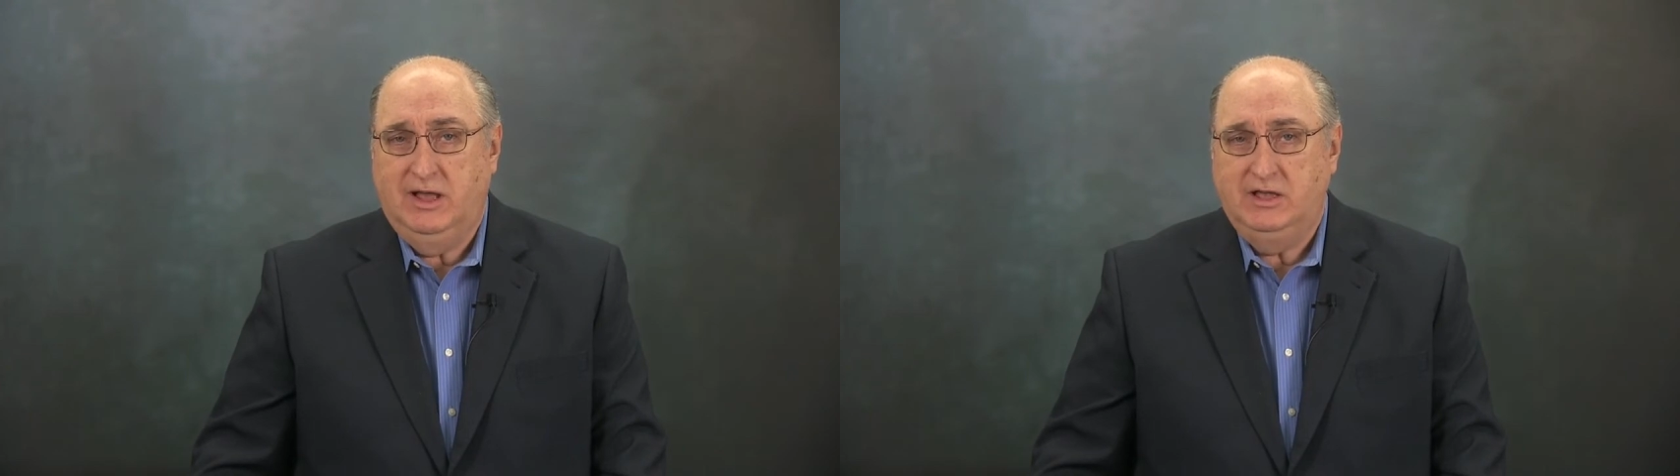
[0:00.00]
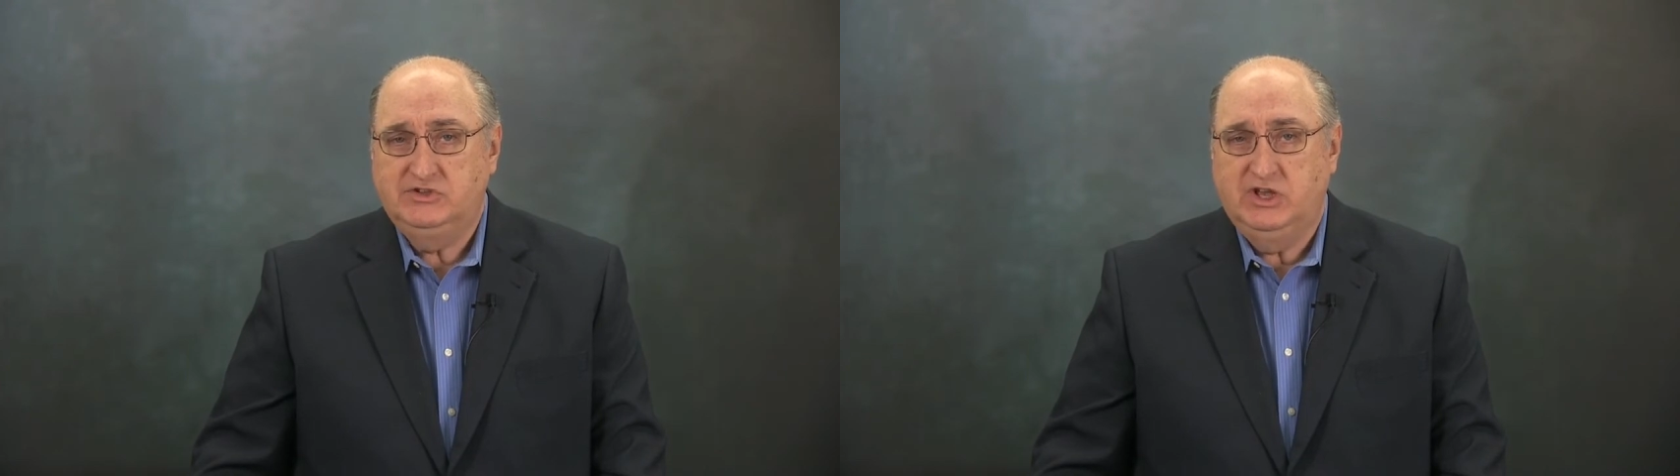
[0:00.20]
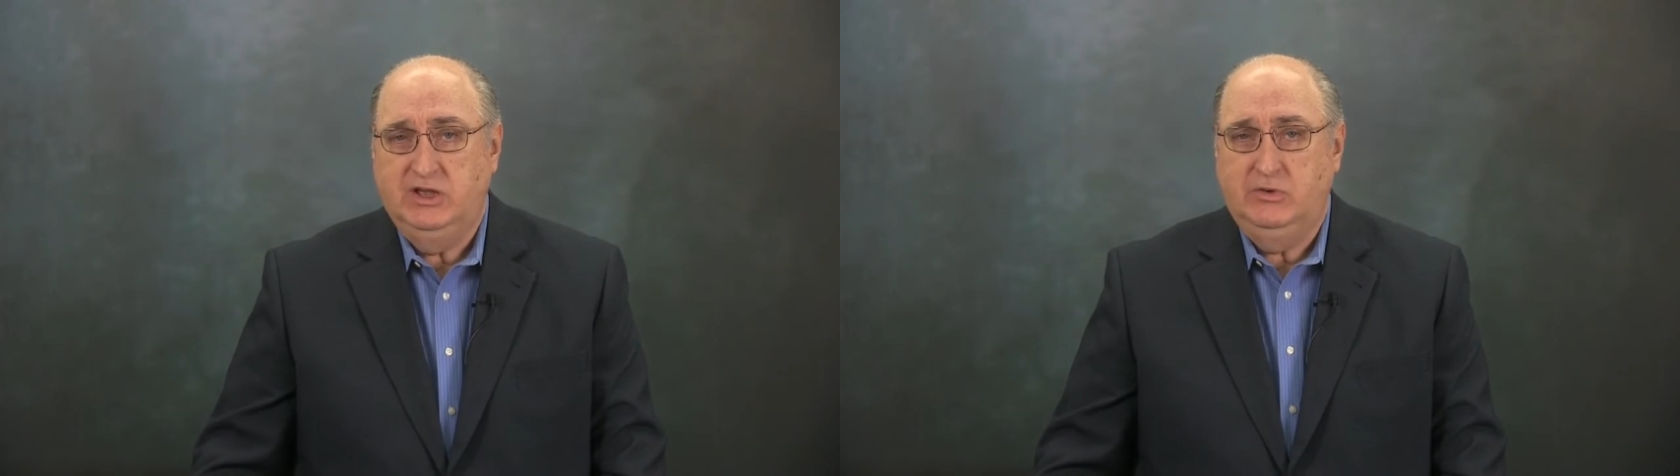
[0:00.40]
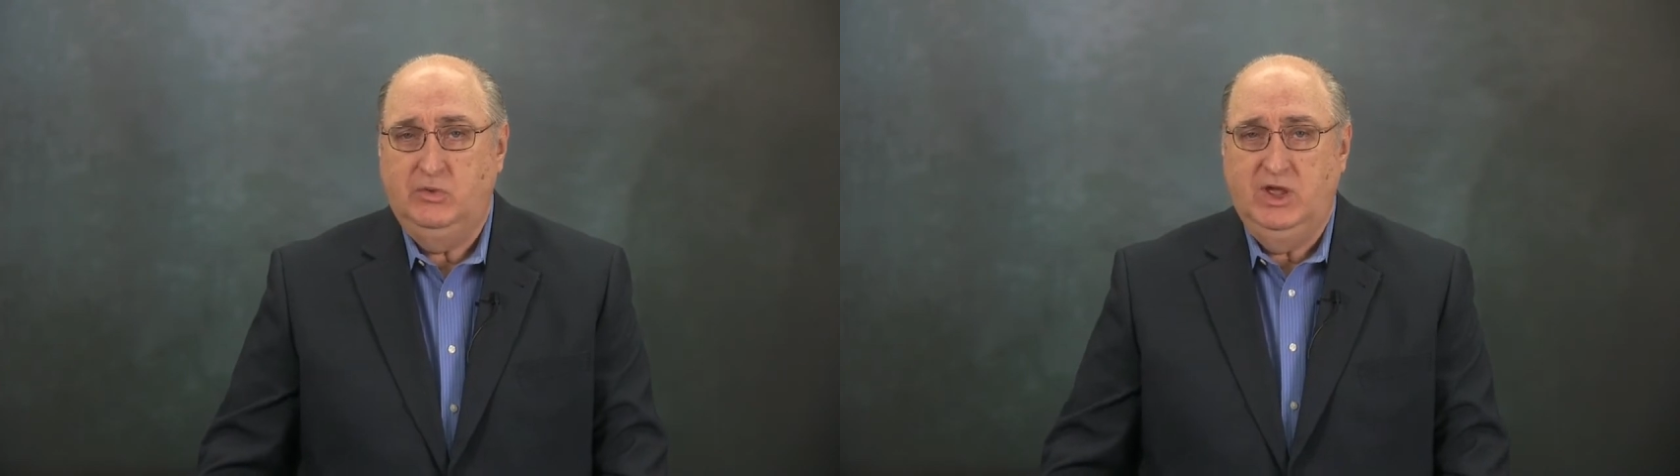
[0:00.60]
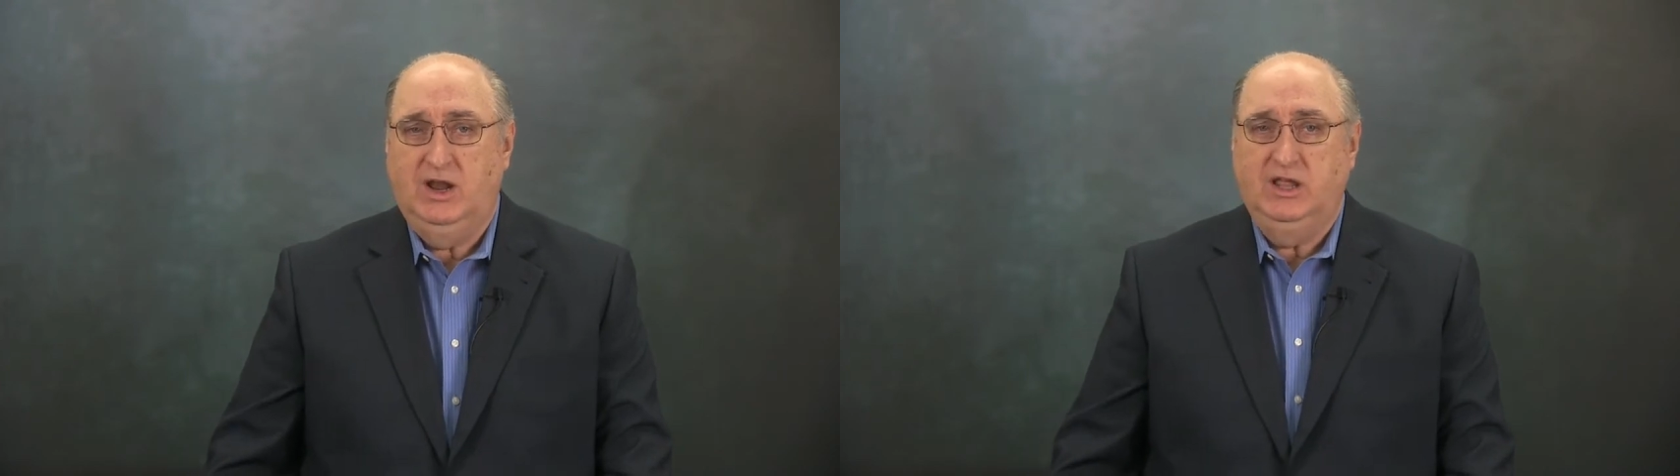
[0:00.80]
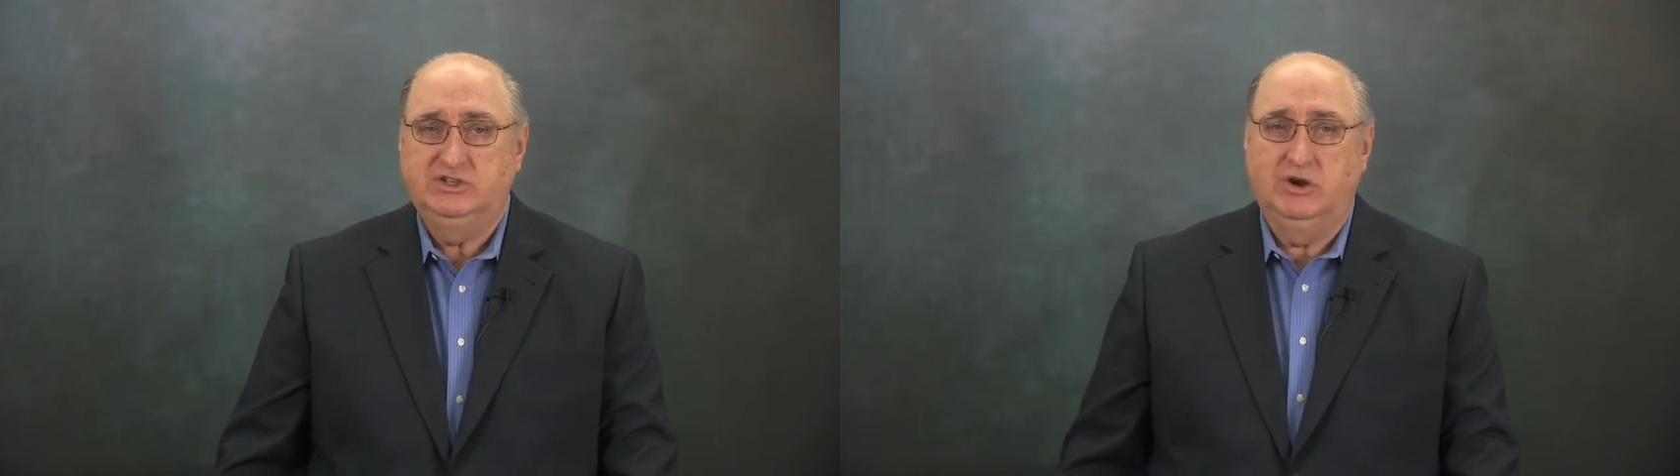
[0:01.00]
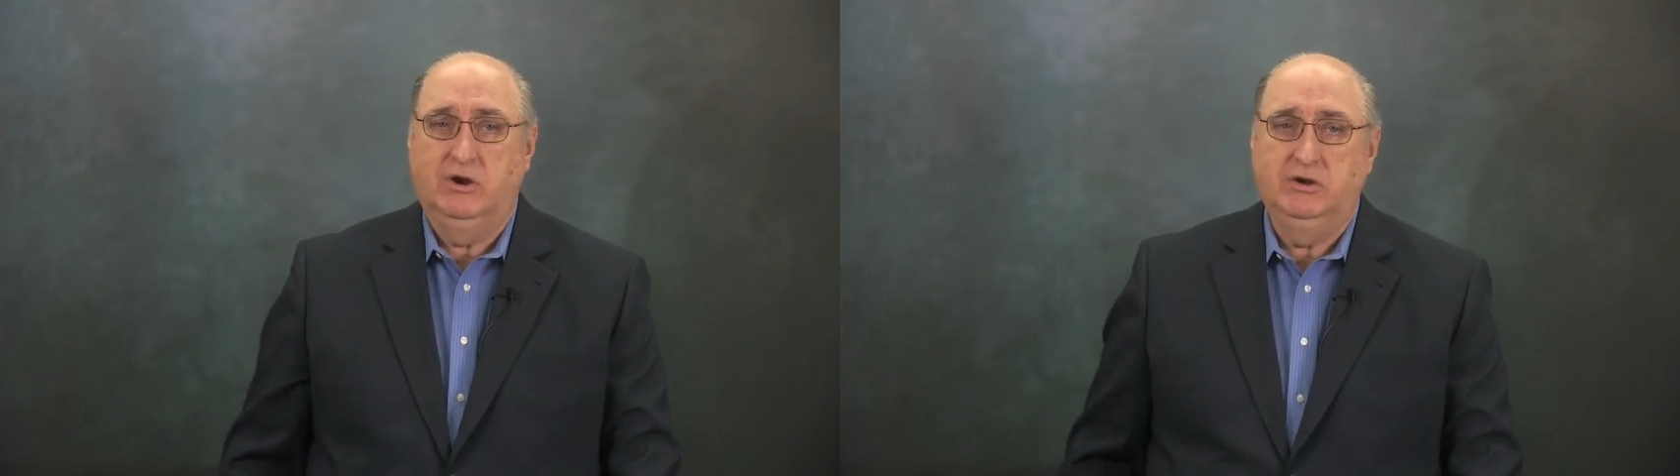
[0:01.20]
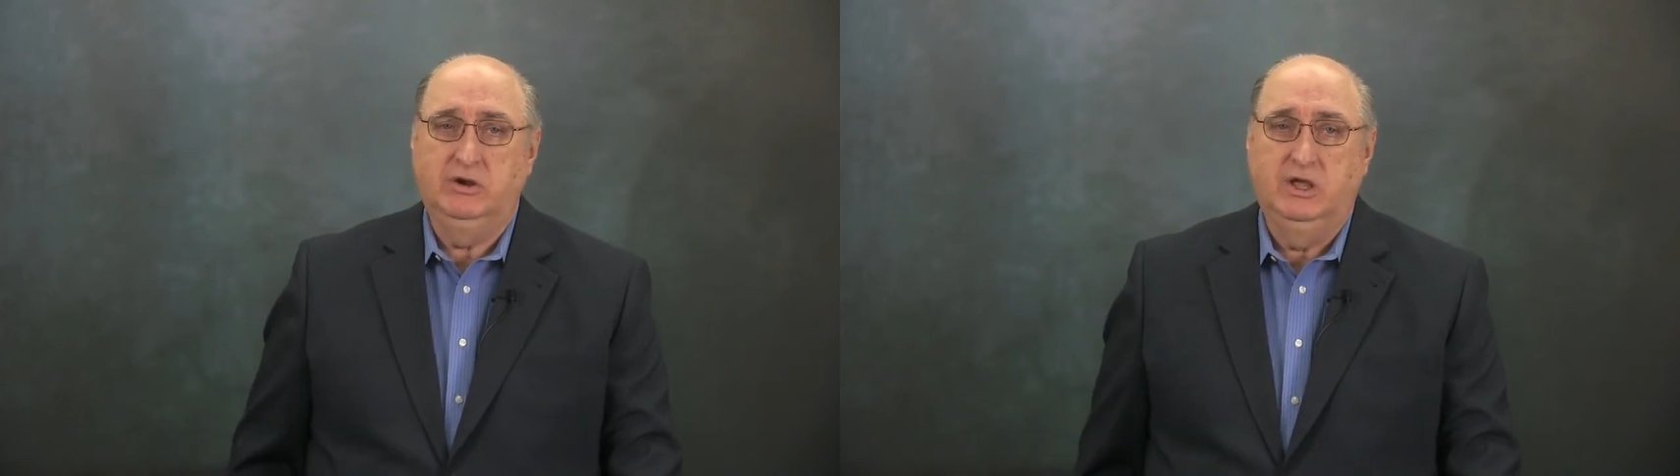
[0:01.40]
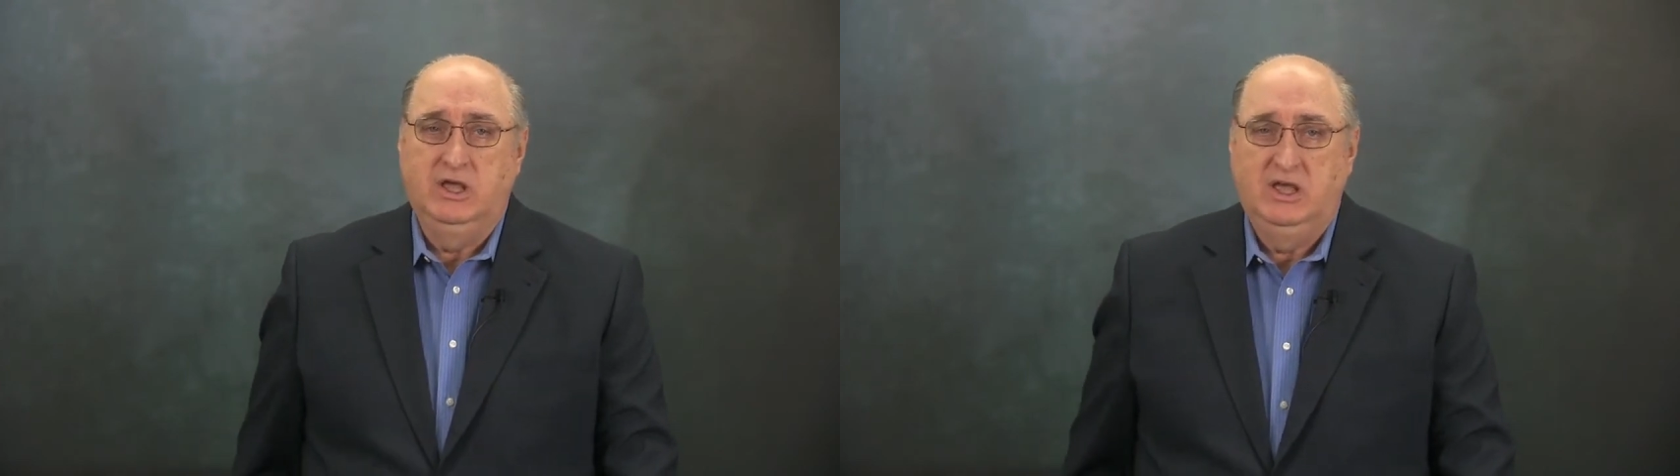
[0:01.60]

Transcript: Isaiah readily turned